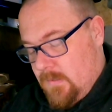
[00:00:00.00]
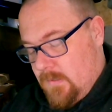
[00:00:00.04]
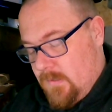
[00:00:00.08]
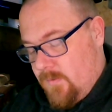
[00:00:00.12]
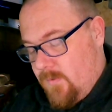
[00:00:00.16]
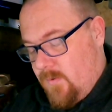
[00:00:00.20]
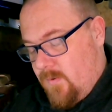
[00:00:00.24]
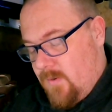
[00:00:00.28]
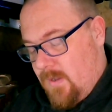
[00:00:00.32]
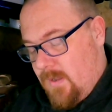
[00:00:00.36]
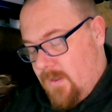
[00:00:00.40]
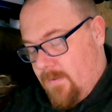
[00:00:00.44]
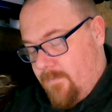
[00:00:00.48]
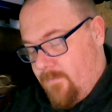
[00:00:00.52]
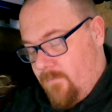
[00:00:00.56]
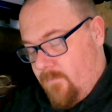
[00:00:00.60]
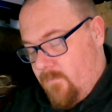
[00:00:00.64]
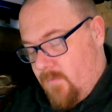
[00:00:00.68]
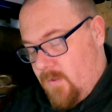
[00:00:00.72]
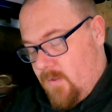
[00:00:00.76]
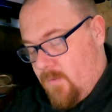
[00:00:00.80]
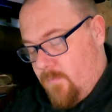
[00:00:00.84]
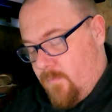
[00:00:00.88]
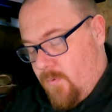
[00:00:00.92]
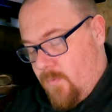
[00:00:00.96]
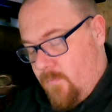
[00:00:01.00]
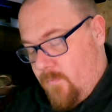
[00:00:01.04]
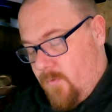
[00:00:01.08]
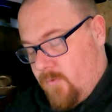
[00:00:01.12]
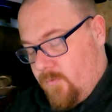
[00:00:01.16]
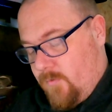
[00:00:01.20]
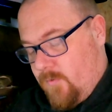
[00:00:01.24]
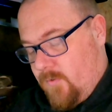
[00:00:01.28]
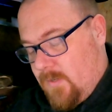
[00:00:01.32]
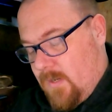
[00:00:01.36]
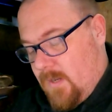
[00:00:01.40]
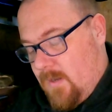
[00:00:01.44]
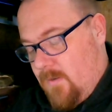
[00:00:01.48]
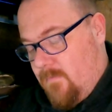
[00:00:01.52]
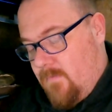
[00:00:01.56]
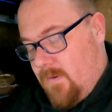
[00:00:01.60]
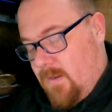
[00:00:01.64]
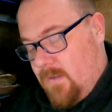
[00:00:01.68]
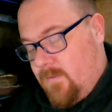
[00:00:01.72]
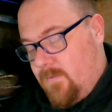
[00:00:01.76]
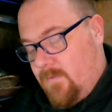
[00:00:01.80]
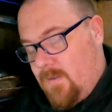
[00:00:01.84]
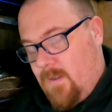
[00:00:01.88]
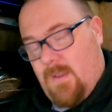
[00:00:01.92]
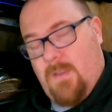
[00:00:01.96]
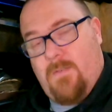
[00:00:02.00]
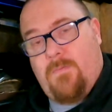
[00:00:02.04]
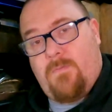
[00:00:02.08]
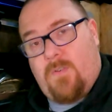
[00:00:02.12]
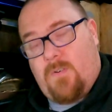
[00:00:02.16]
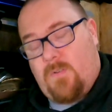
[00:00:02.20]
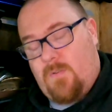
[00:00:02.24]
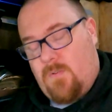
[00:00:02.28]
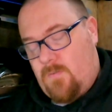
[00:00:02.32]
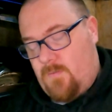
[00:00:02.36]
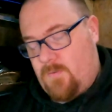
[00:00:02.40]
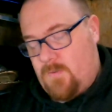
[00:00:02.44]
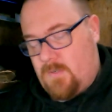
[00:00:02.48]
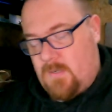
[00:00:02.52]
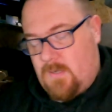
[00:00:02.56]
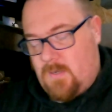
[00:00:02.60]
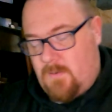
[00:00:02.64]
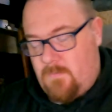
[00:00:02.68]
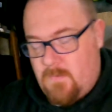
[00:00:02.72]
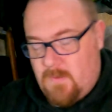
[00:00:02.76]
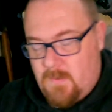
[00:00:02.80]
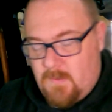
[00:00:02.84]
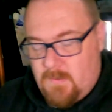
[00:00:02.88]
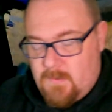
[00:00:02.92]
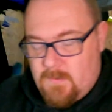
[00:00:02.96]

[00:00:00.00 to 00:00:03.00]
Although I haven't really promoted any rig tying for a long time.